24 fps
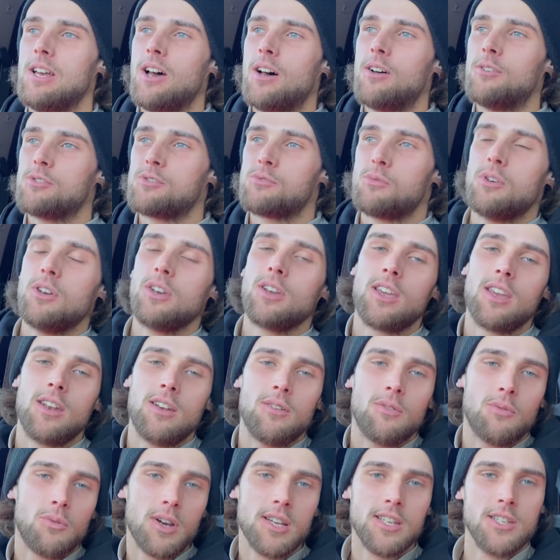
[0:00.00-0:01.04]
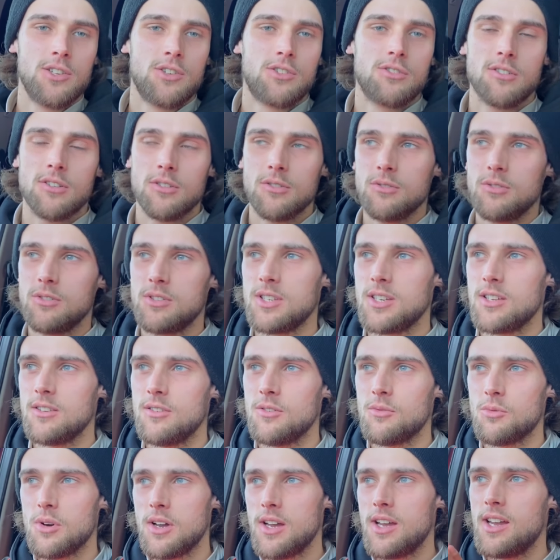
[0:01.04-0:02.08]
I was working at Waitrose in
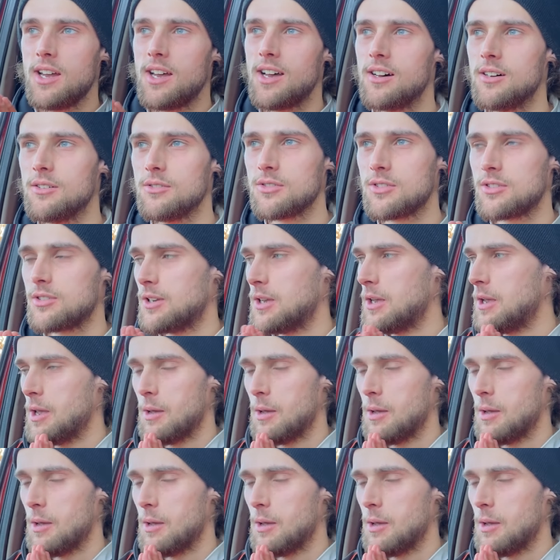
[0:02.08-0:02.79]
the warehouse.